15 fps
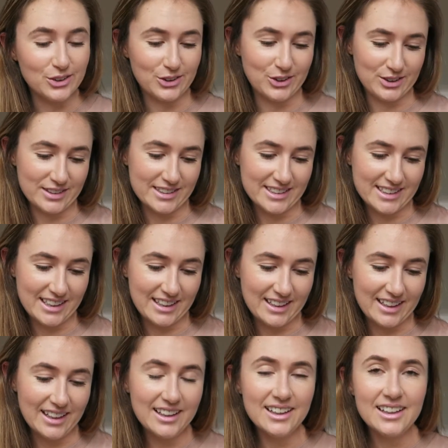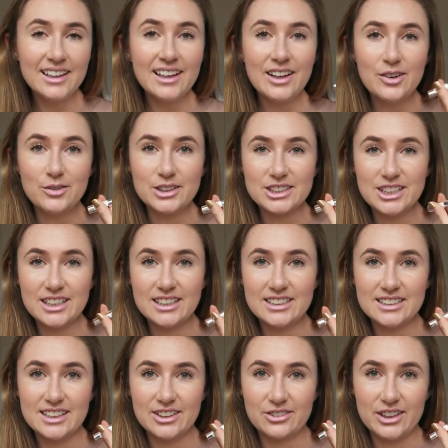Concealer, which
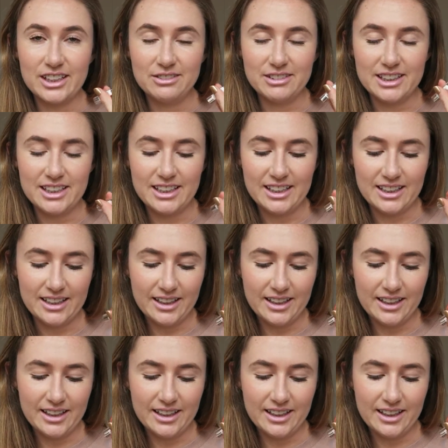is the green one here.